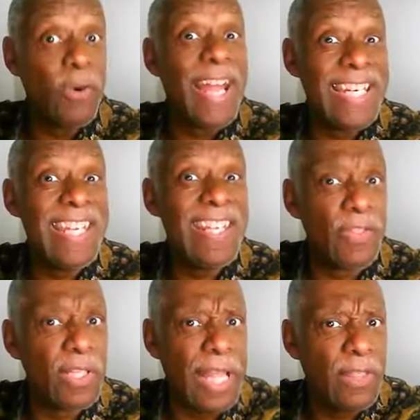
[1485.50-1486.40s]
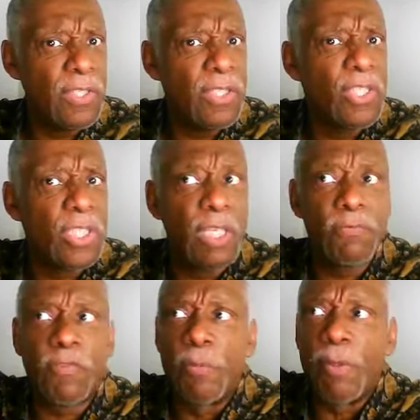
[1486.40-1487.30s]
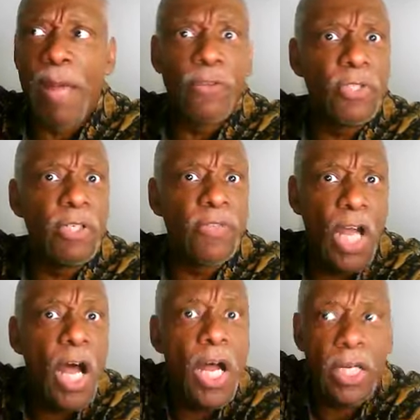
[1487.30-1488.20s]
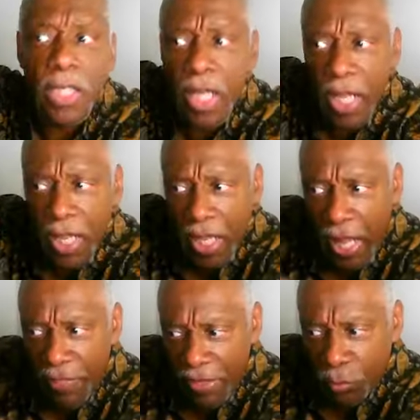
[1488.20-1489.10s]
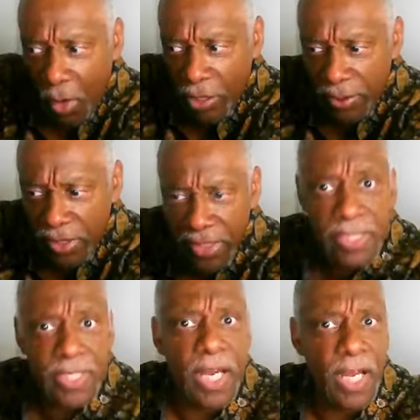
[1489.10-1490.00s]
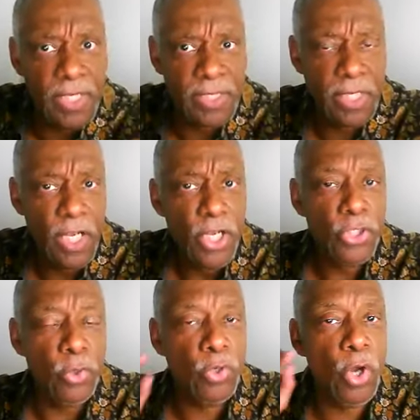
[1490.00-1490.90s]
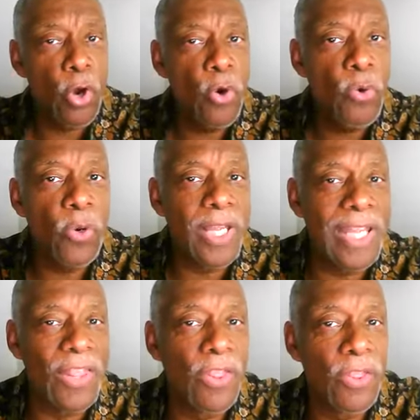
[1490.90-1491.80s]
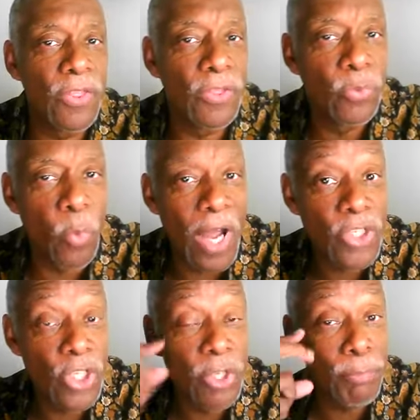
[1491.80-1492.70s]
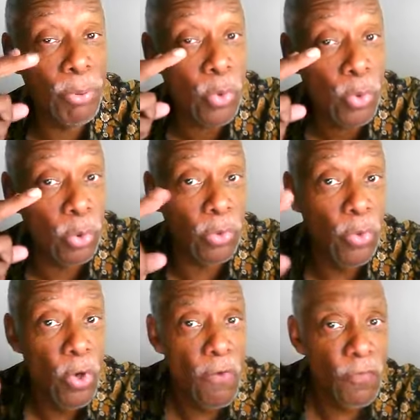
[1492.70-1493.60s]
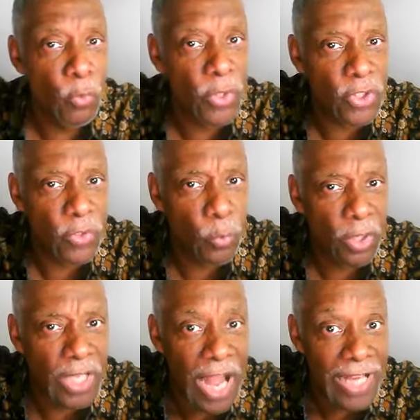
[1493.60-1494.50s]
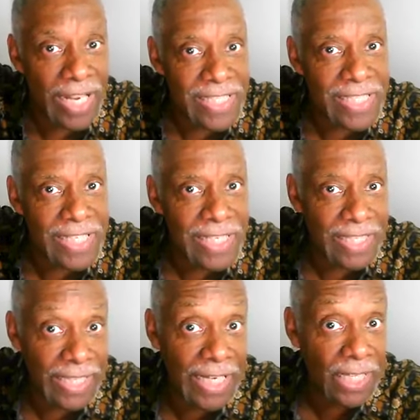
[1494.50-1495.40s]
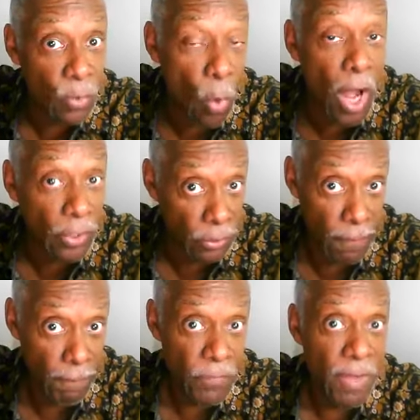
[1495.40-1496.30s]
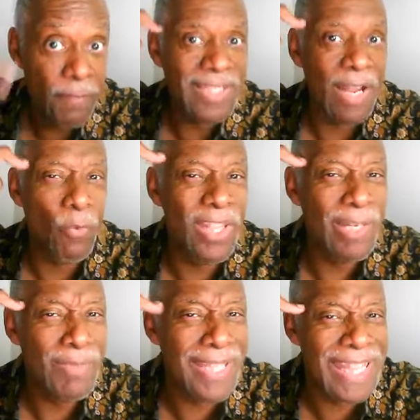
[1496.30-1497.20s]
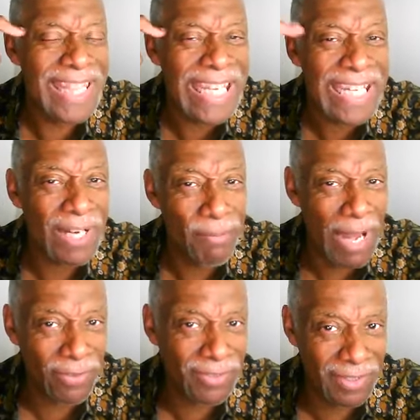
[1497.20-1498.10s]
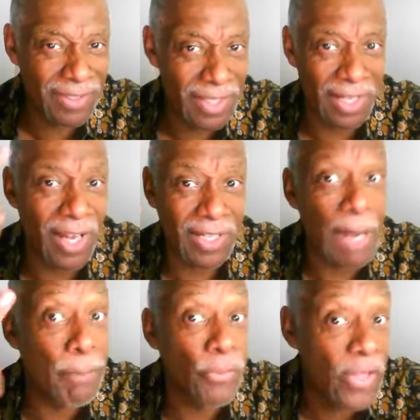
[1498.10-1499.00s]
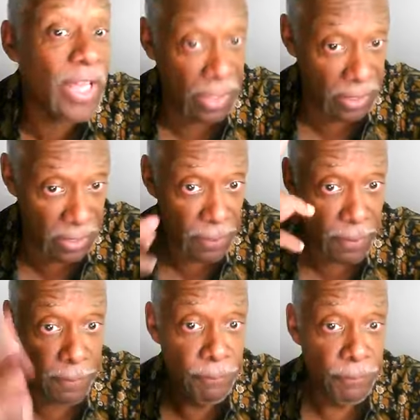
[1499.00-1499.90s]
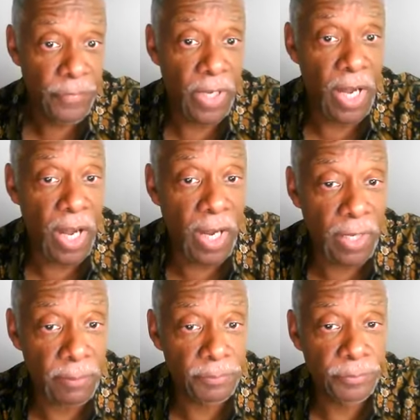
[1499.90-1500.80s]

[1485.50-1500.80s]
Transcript: idea, that like, this is sent from the mountain of God, and this water is sent to us. So go in, wash in the pool from which, where God has sent the healing water, because I want them to think about a couple things. What